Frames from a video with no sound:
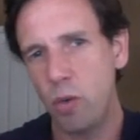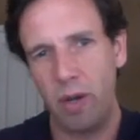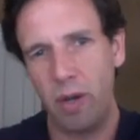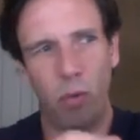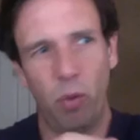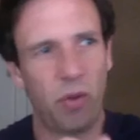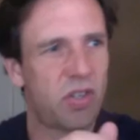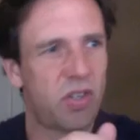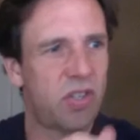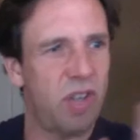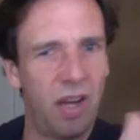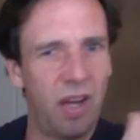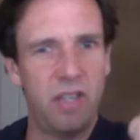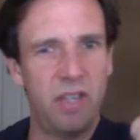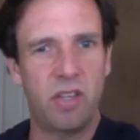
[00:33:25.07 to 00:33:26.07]
What
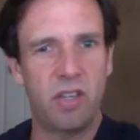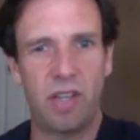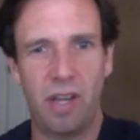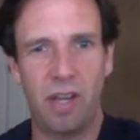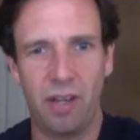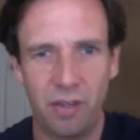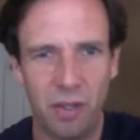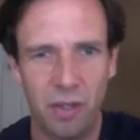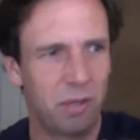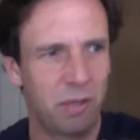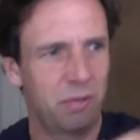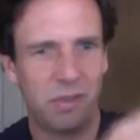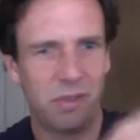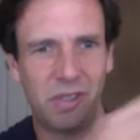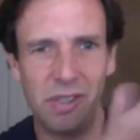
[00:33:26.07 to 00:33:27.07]
size is it?
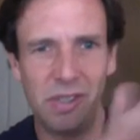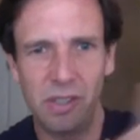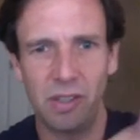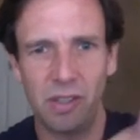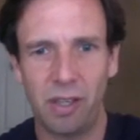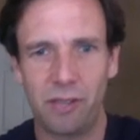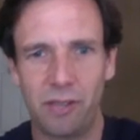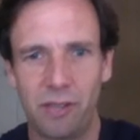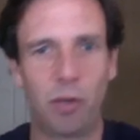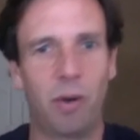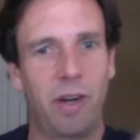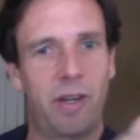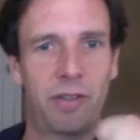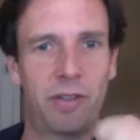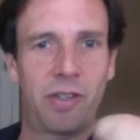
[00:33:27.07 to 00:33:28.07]
What's it look like? Do you know what? I
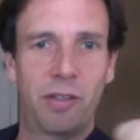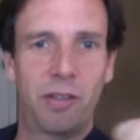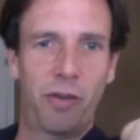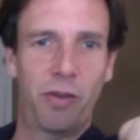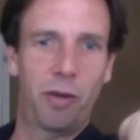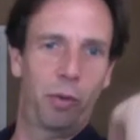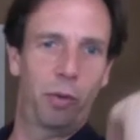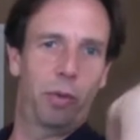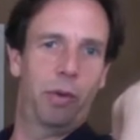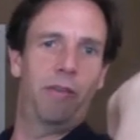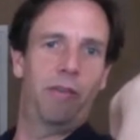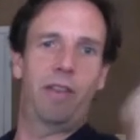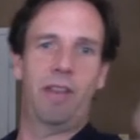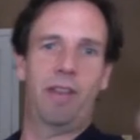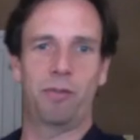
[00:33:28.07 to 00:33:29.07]
couldn't turn the phone all the way around.
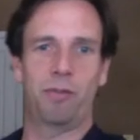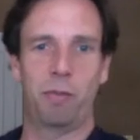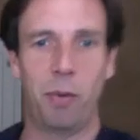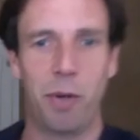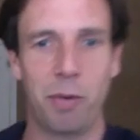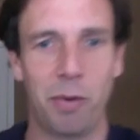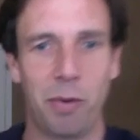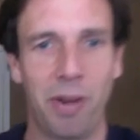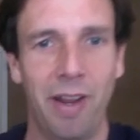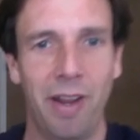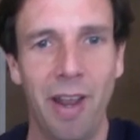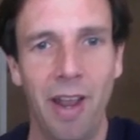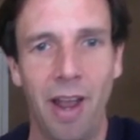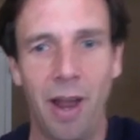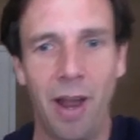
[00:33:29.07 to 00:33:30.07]
That was a bit weird.
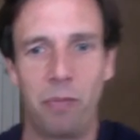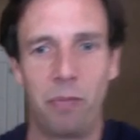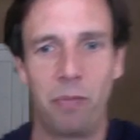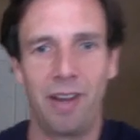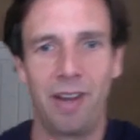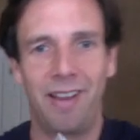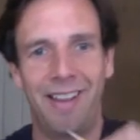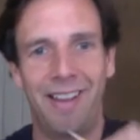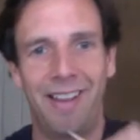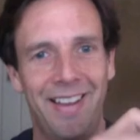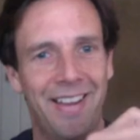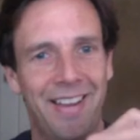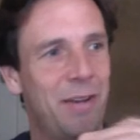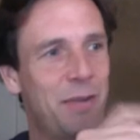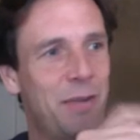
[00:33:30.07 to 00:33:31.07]
But
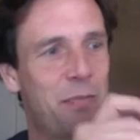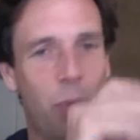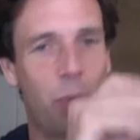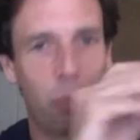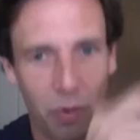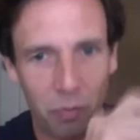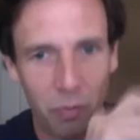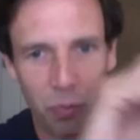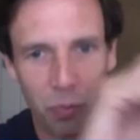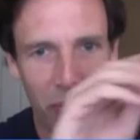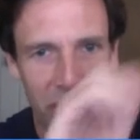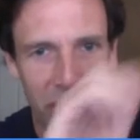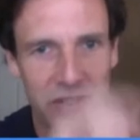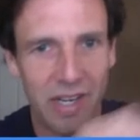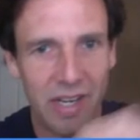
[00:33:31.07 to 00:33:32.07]
what is
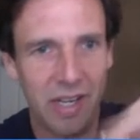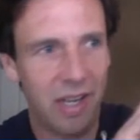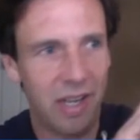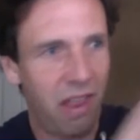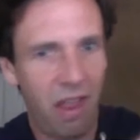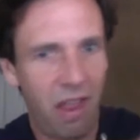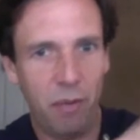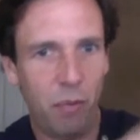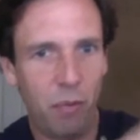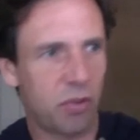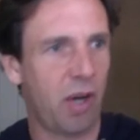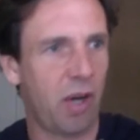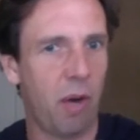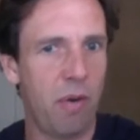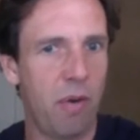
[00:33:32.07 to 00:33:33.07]
it like? What's
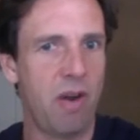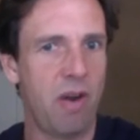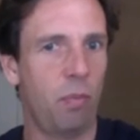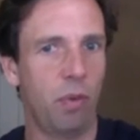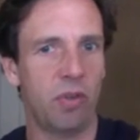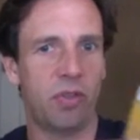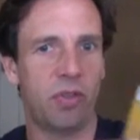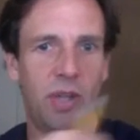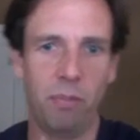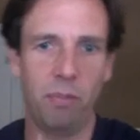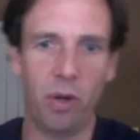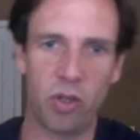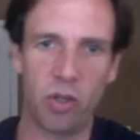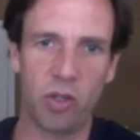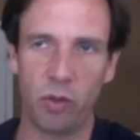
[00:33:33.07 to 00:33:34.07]
going on? What's the
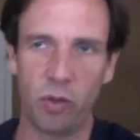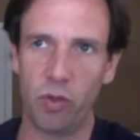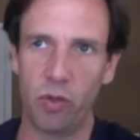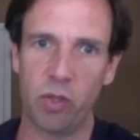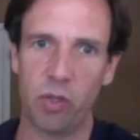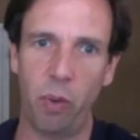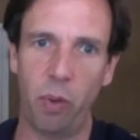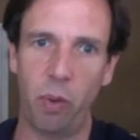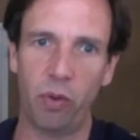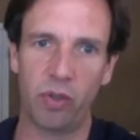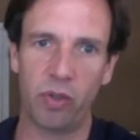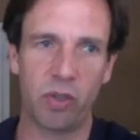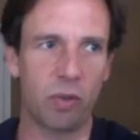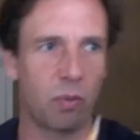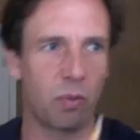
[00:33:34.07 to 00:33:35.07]
emotional response?
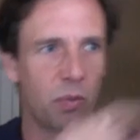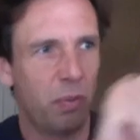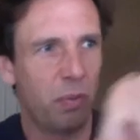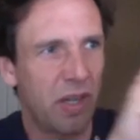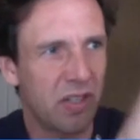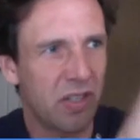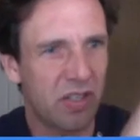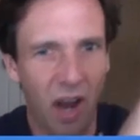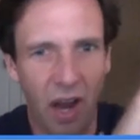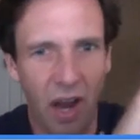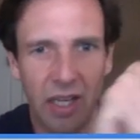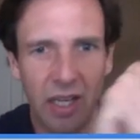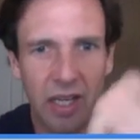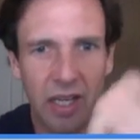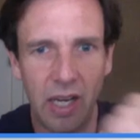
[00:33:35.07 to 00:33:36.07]
When it's
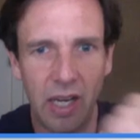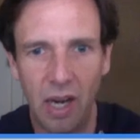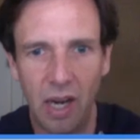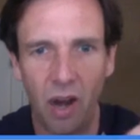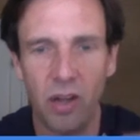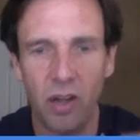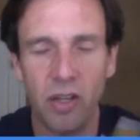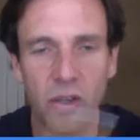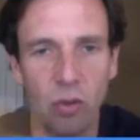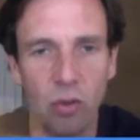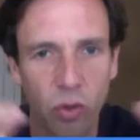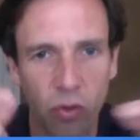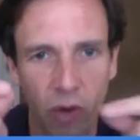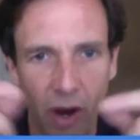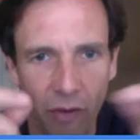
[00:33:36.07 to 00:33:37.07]
tiny, are your
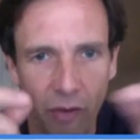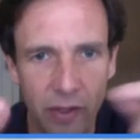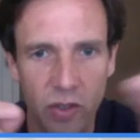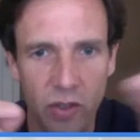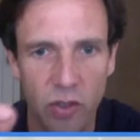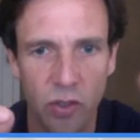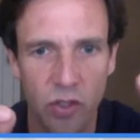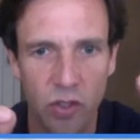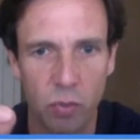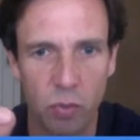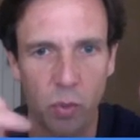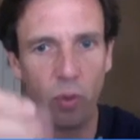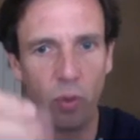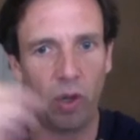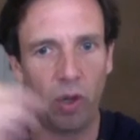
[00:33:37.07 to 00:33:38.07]
graphics too
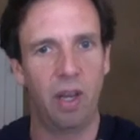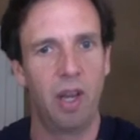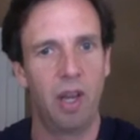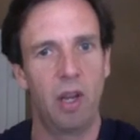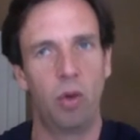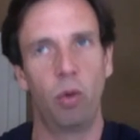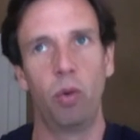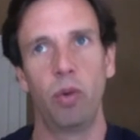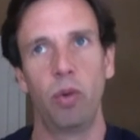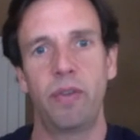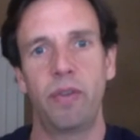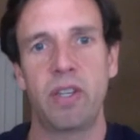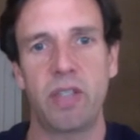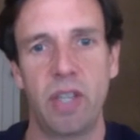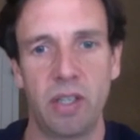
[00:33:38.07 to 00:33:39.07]
small? All of these
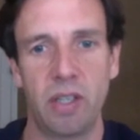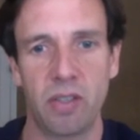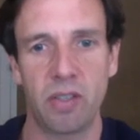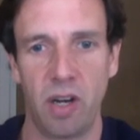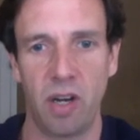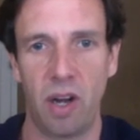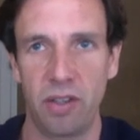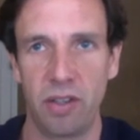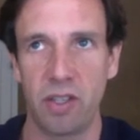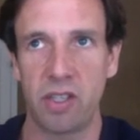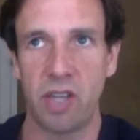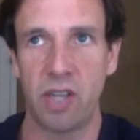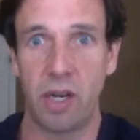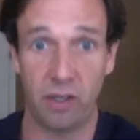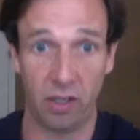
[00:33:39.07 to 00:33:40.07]
things are
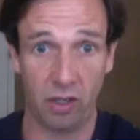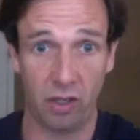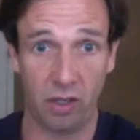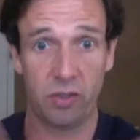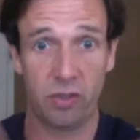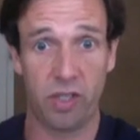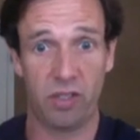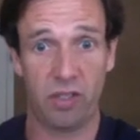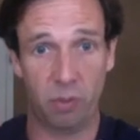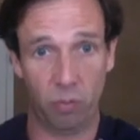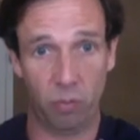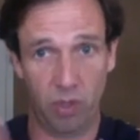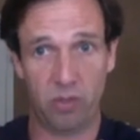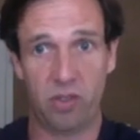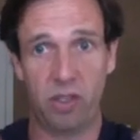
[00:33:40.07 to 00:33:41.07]
understanding the context in
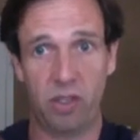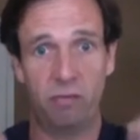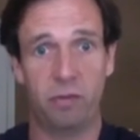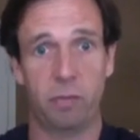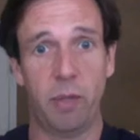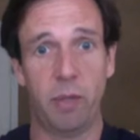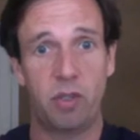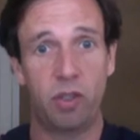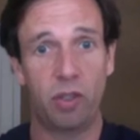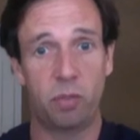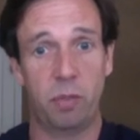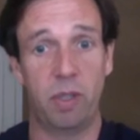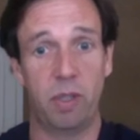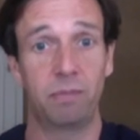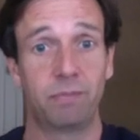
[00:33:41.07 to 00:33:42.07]
which the information is
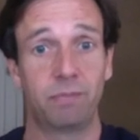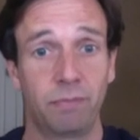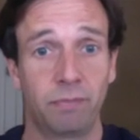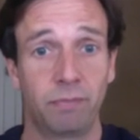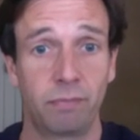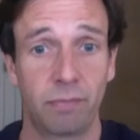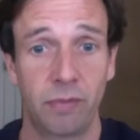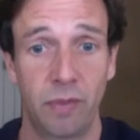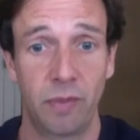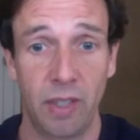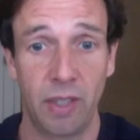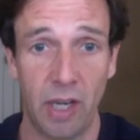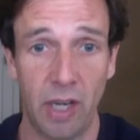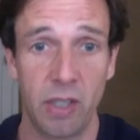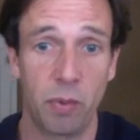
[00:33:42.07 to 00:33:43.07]
being
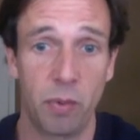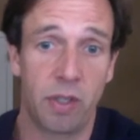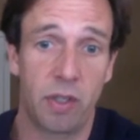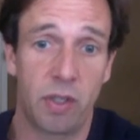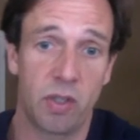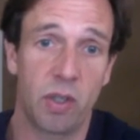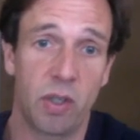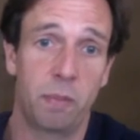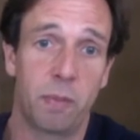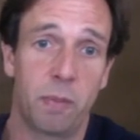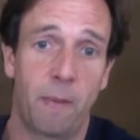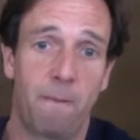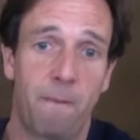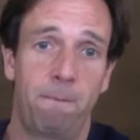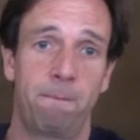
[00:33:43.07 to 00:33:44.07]
engaged with, consumed.
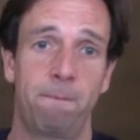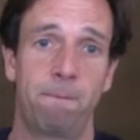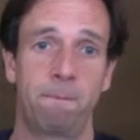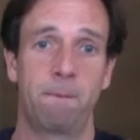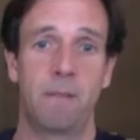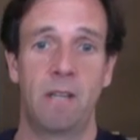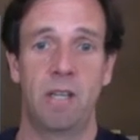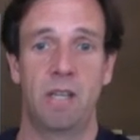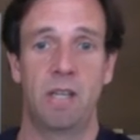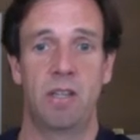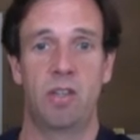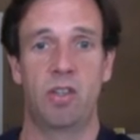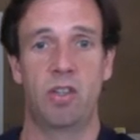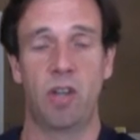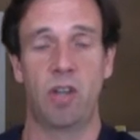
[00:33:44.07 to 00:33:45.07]

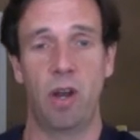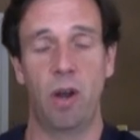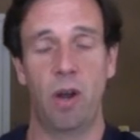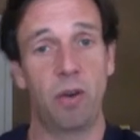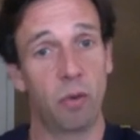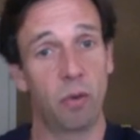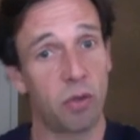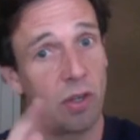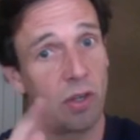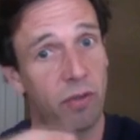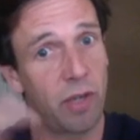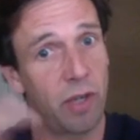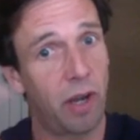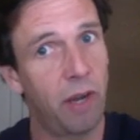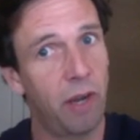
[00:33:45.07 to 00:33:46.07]
So, and also
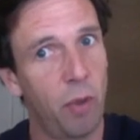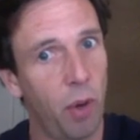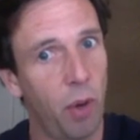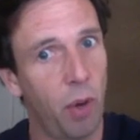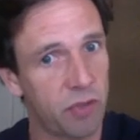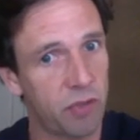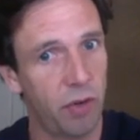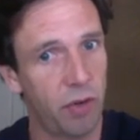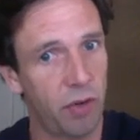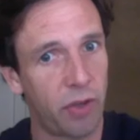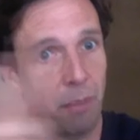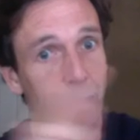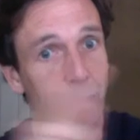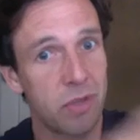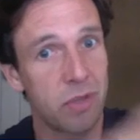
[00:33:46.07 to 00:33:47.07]
if you ask for a
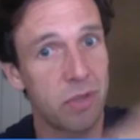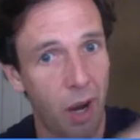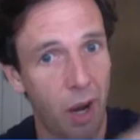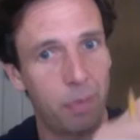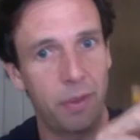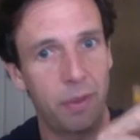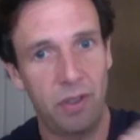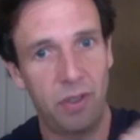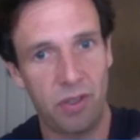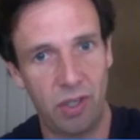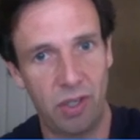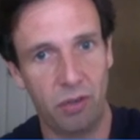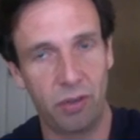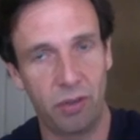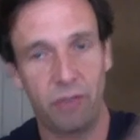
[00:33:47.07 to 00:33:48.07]
thumbs up, you see it on
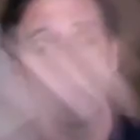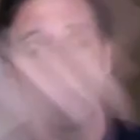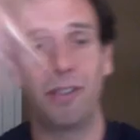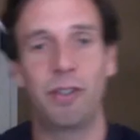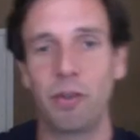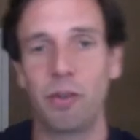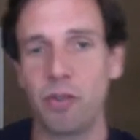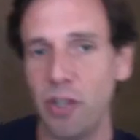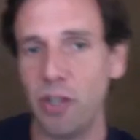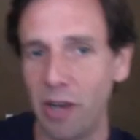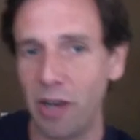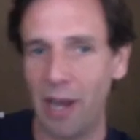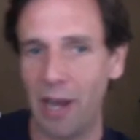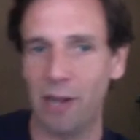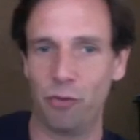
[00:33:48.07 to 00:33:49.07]
the phone. You don't see it on an
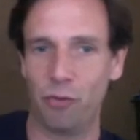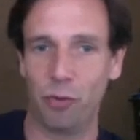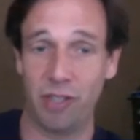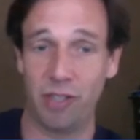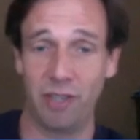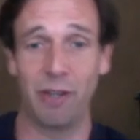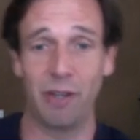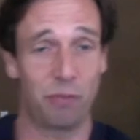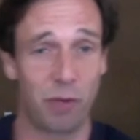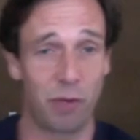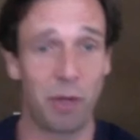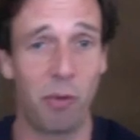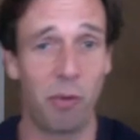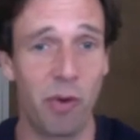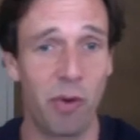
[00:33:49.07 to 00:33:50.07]
Android TV. It's going to be
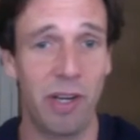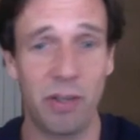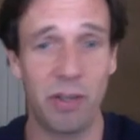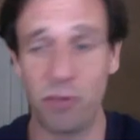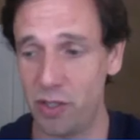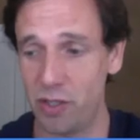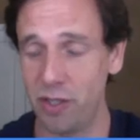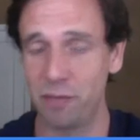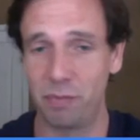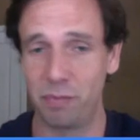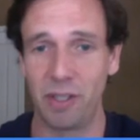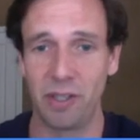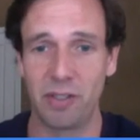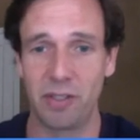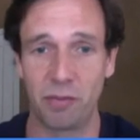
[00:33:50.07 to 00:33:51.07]
really interesting because it's
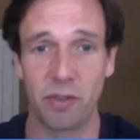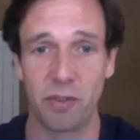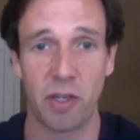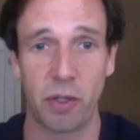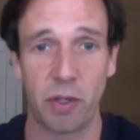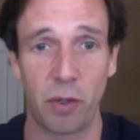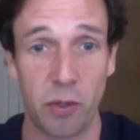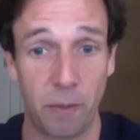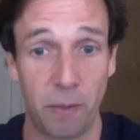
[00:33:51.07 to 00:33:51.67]
different psychology.